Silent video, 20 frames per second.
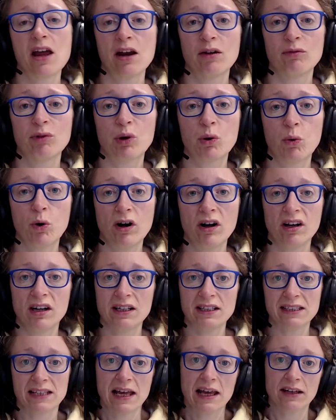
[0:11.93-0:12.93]

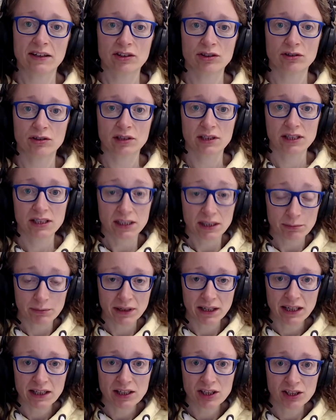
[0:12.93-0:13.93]
requires extra
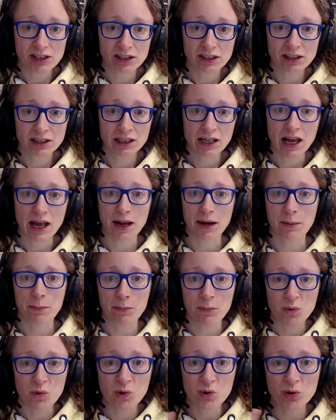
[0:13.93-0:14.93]
stimulation and
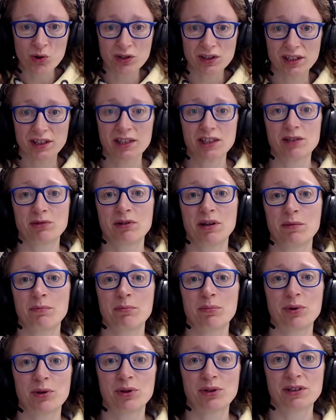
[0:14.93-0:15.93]
more sensory
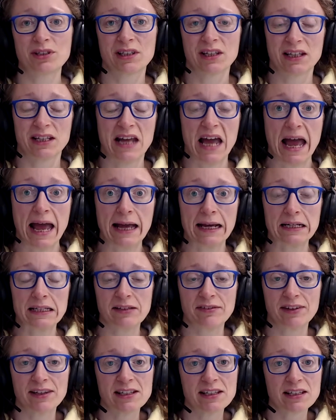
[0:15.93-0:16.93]
input and
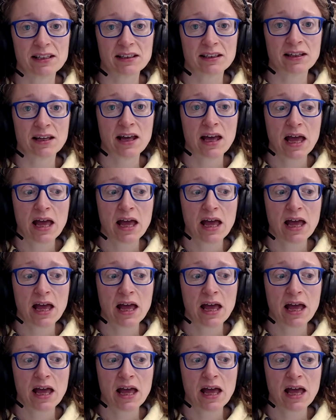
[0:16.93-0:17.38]
activating,